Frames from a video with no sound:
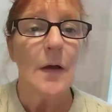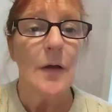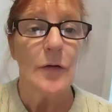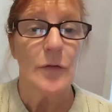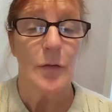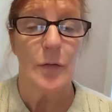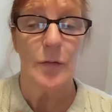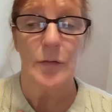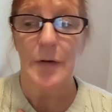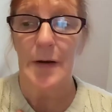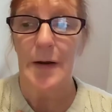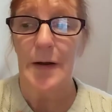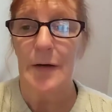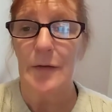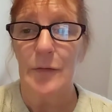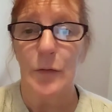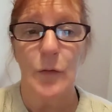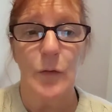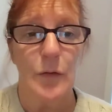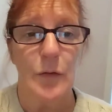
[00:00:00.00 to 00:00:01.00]
So
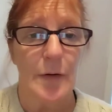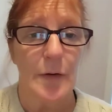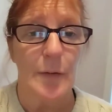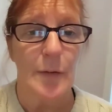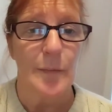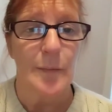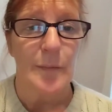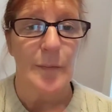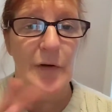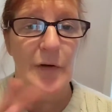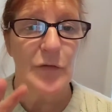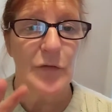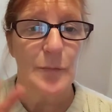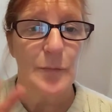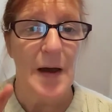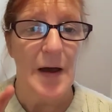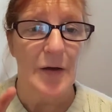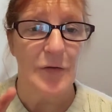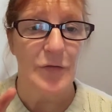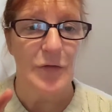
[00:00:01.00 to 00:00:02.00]
today's a whole little
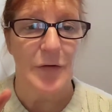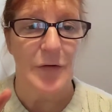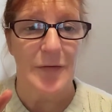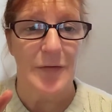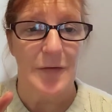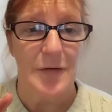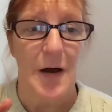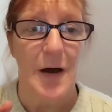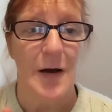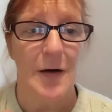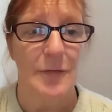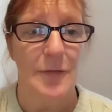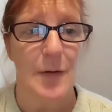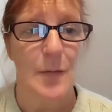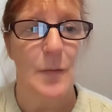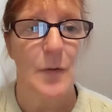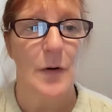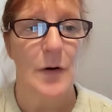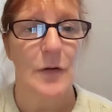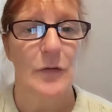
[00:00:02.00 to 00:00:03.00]
mishmash of stuff. I
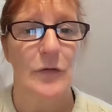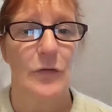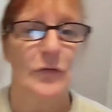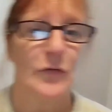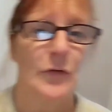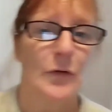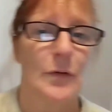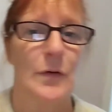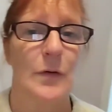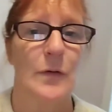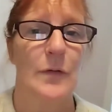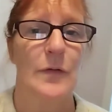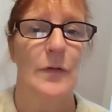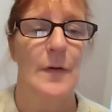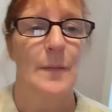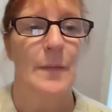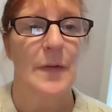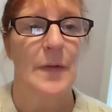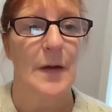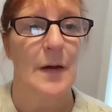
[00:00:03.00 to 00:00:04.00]
wanted to show you
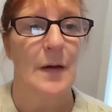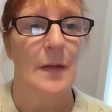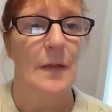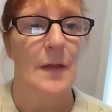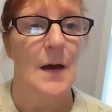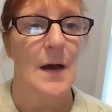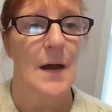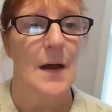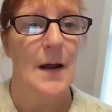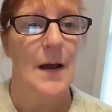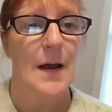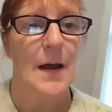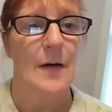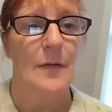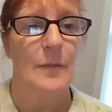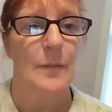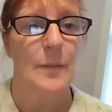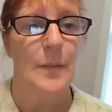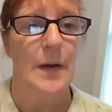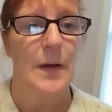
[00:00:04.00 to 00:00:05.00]
something that I
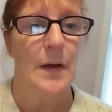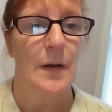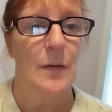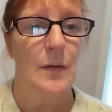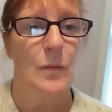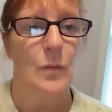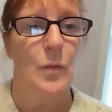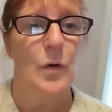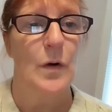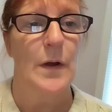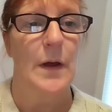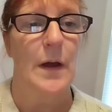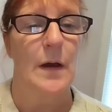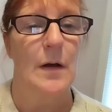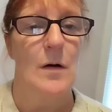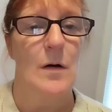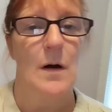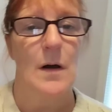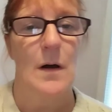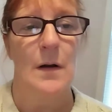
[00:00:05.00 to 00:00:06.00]
have been
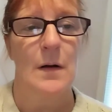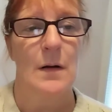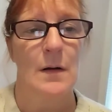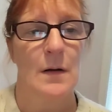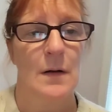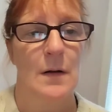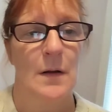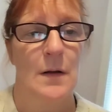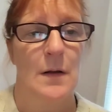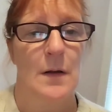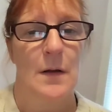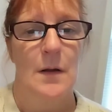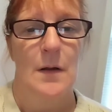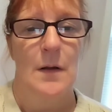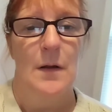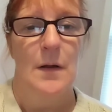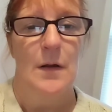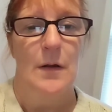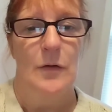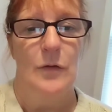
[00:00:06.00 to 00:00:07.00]
working on.
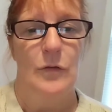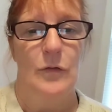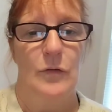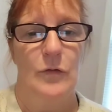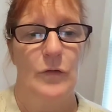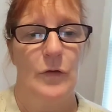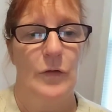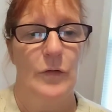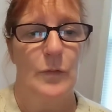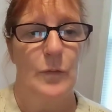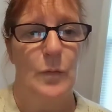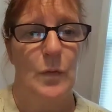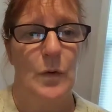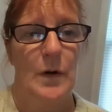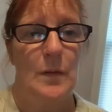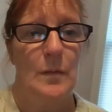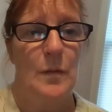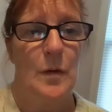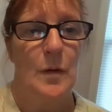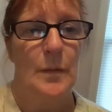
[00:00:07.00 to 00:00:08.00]
In just
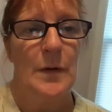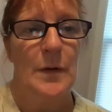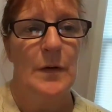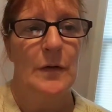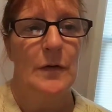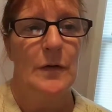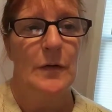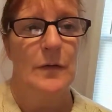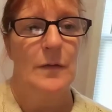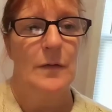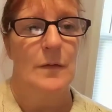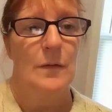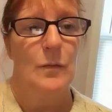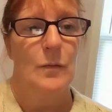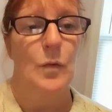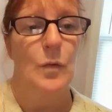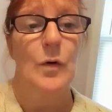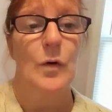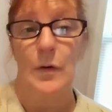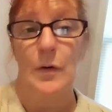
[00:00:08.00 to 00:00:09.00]
one moment,
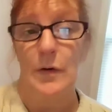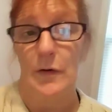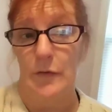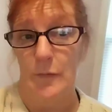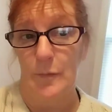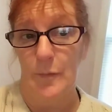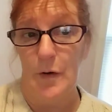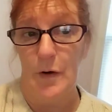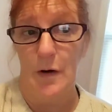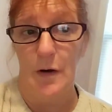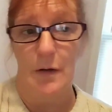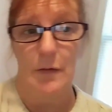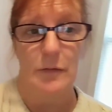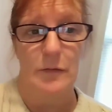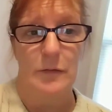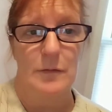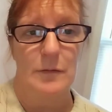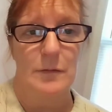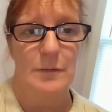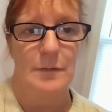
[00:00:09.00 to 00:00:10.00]
we're going to
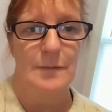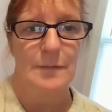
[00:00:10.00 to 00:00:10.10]
pause.